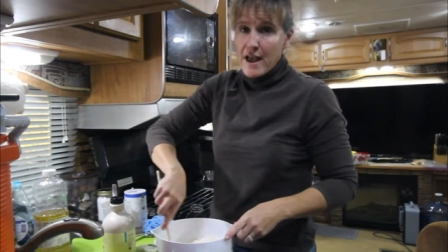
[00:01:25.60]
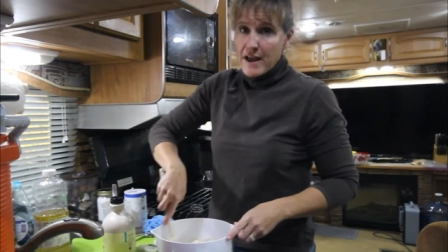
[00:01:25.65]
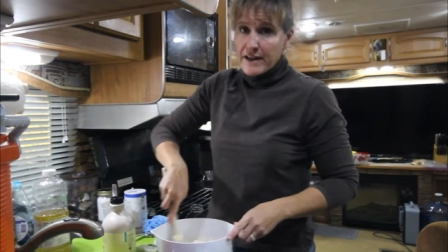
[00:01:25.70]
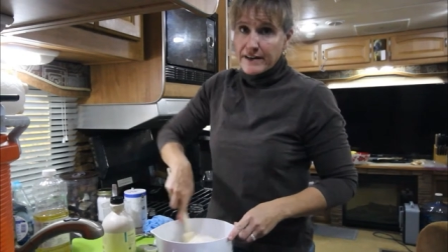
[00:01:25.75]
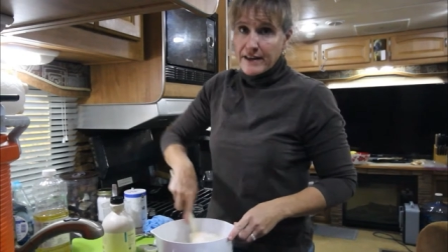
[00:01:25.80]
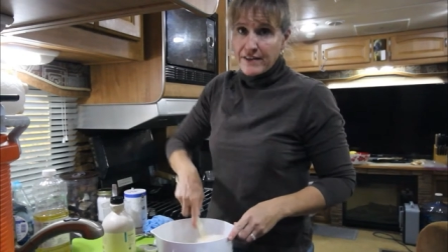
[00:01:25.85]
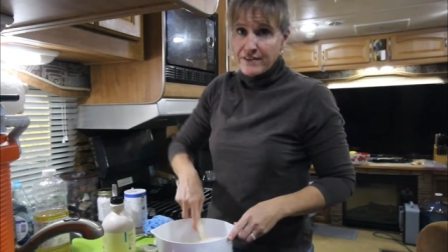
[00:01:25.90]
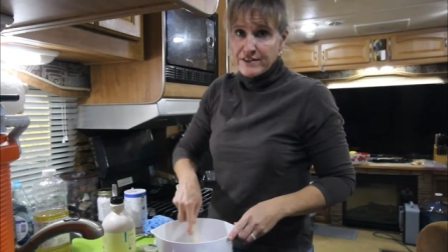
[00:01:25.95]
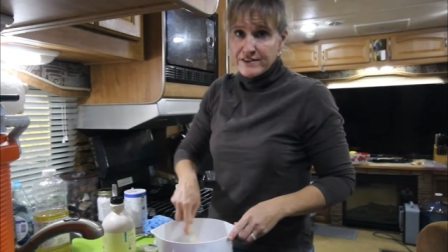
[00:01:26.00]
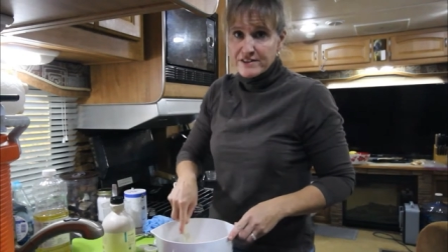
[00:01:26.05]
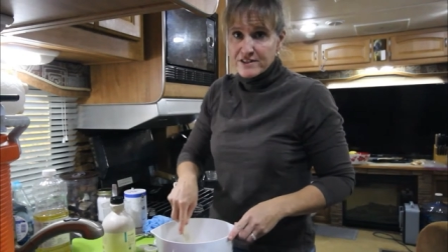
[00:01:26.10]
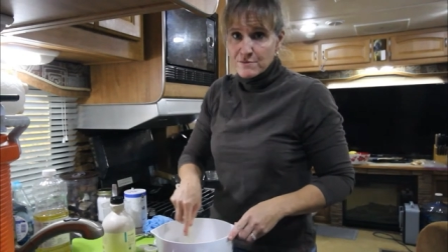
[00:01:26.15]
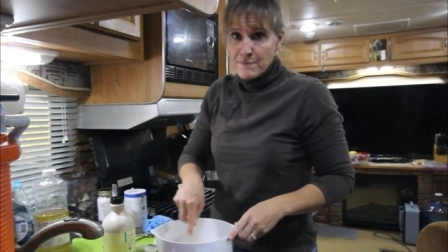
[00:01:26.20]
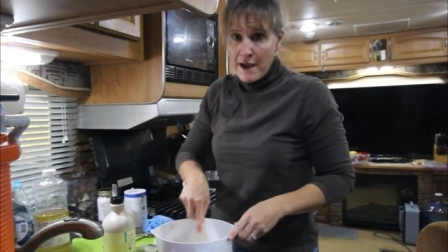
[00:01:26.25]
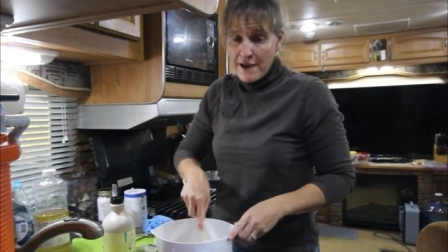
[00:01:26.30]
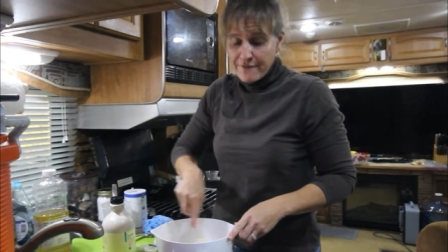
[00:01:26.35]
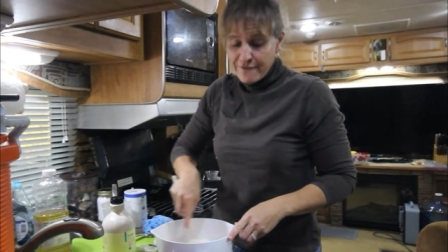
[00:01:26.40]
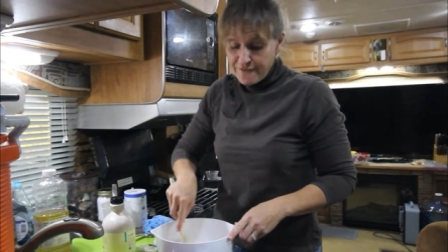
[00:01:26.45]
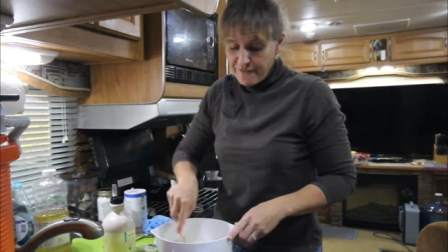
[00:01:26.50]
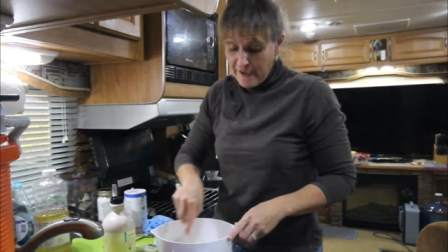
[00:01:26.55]
Now, this is
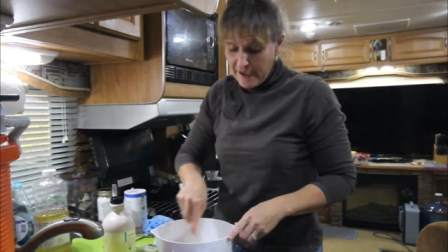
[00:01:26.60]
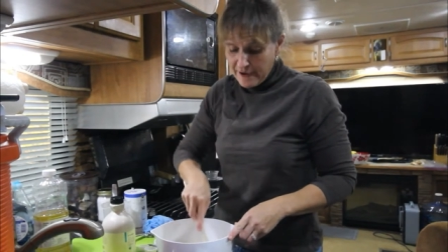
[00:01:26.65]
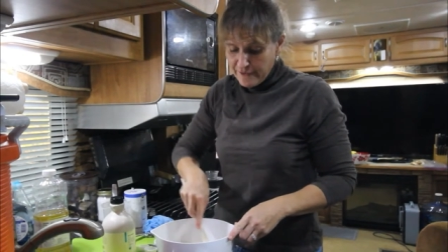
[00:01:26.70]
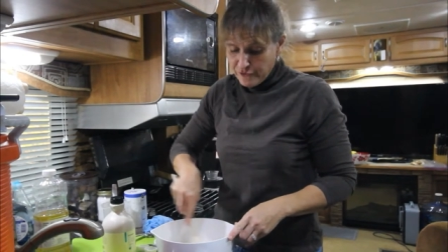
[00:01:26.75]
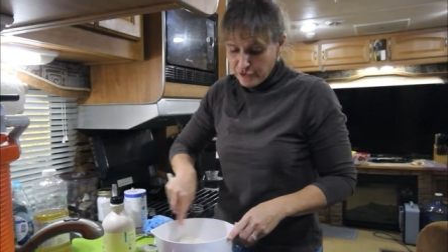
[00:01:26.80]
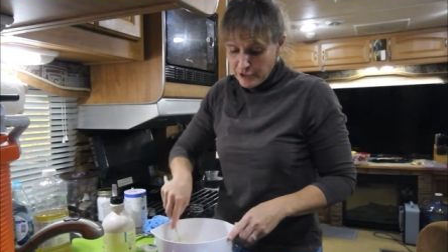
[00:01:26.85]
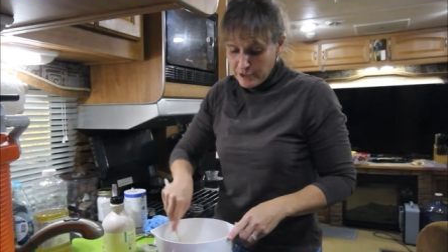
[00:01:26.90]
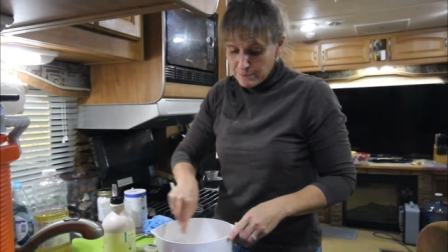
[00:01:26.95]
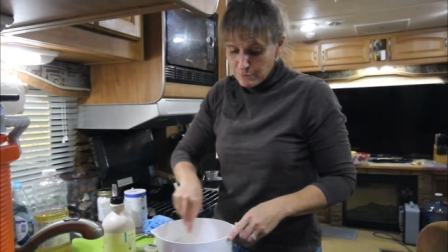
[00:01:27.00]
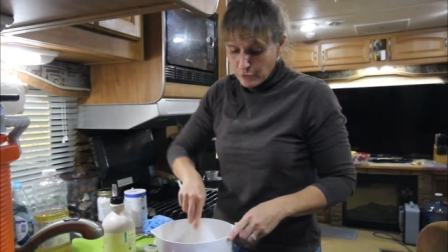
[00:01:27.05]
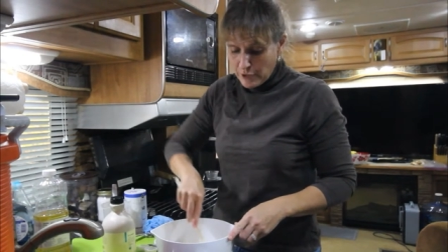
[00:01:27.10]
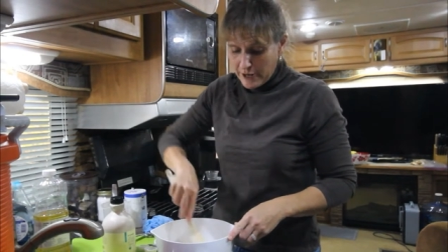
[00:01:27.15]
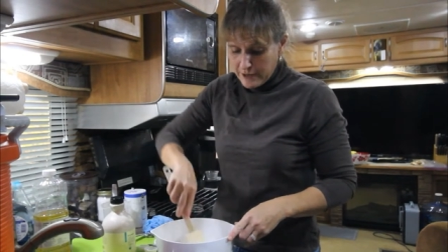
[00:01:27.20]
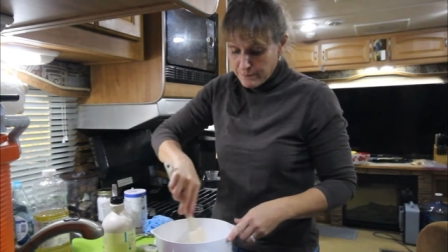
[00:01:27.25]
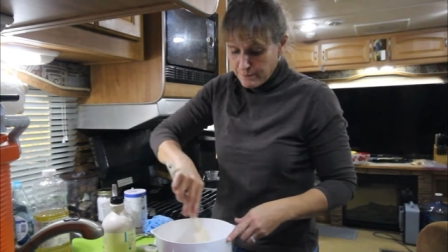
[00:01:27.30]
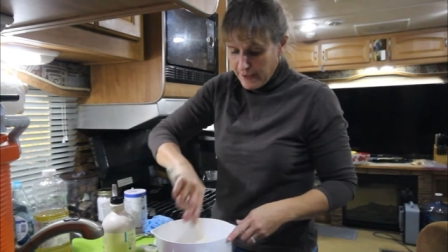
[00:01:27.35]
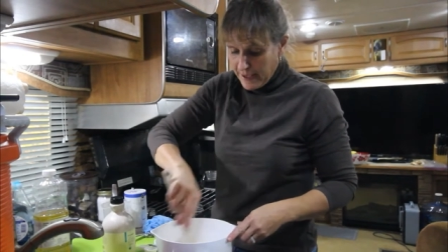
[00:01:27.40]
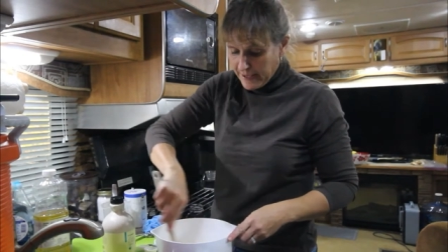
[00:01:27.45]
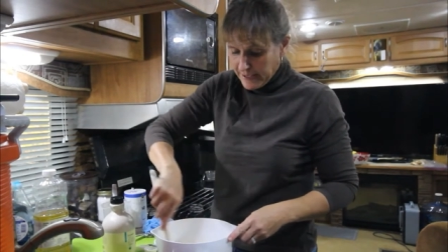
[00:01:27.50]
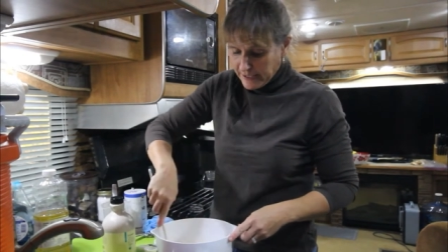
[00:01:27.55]
my favorite bread
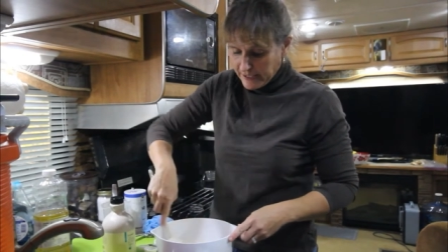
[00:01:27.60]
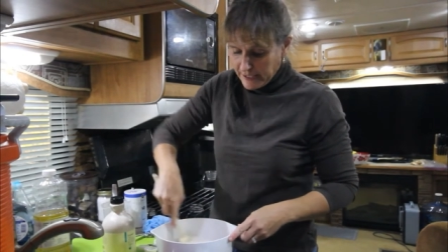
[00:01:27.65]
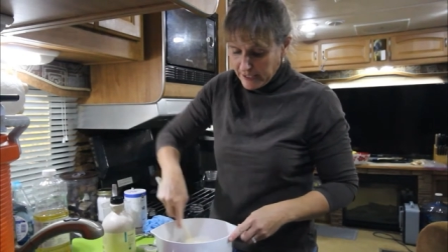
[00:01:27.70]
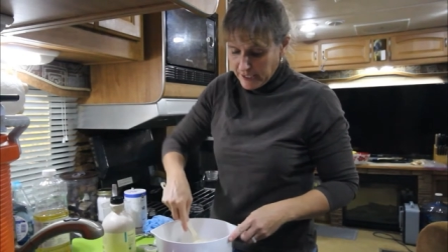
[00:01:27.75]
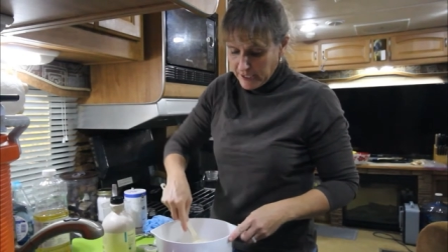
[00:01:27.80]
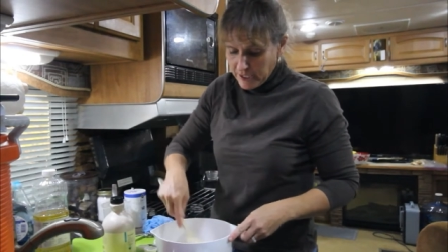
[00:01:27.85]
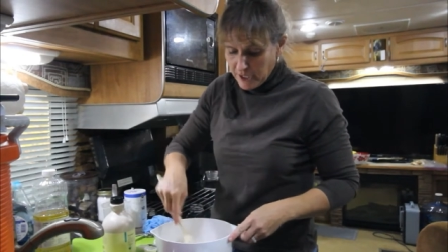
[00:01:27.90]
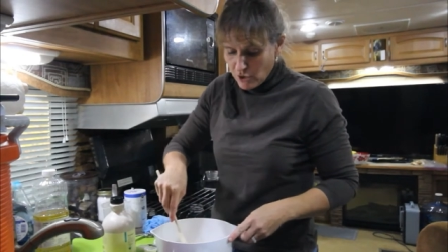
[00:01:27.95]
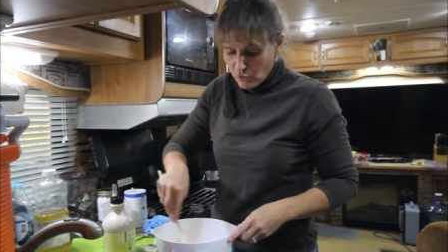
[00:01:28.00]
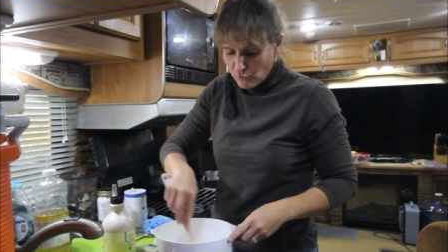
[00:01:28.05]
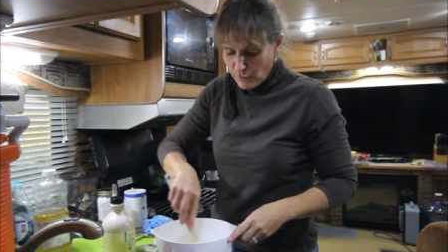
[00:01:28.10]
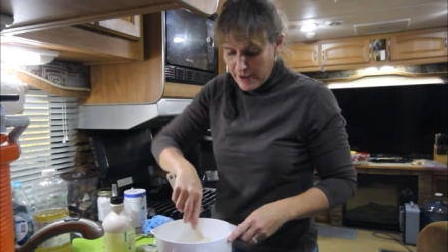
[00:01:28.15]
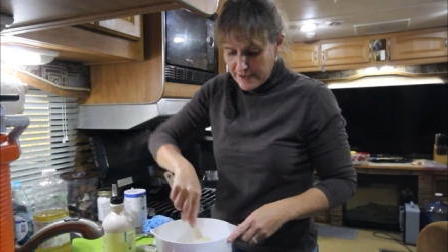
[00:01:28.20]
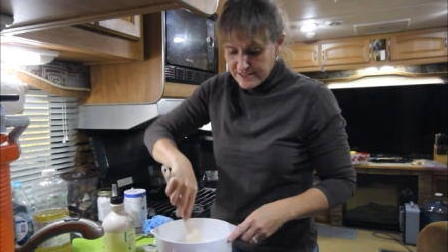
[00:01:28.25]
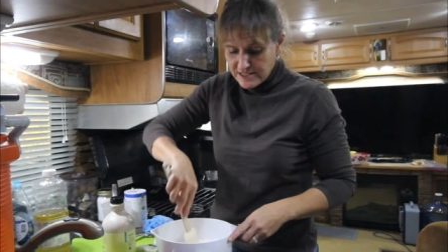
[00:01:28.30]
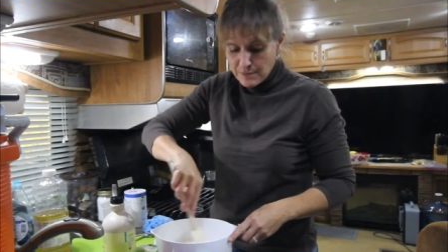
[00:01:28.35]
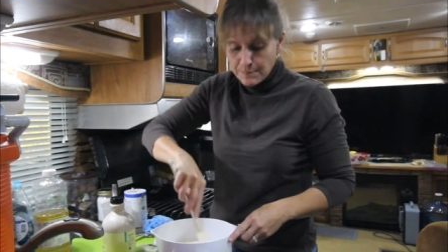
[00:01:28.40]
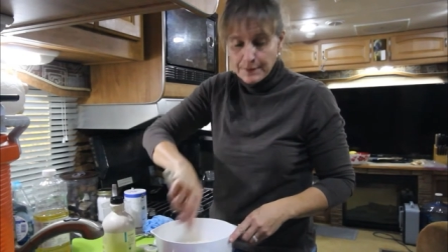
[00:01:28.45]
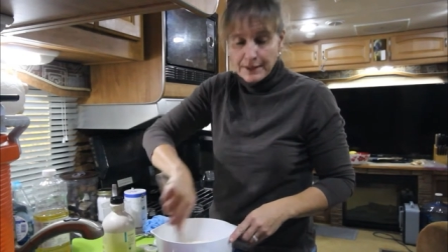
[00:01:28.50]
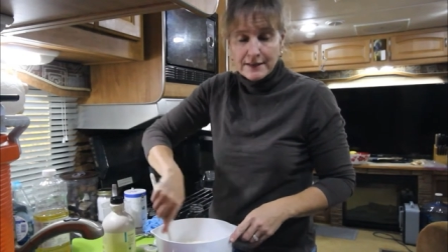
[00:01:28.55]
making
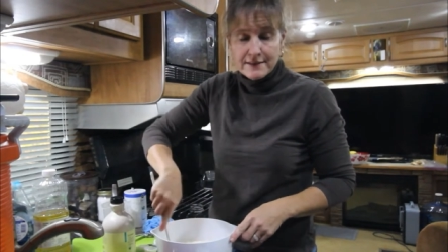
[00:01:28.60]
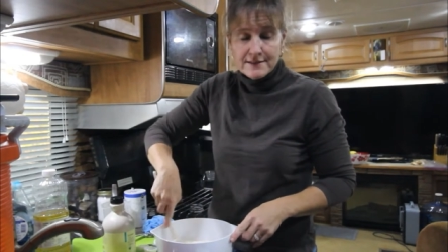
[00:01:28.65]
recipe.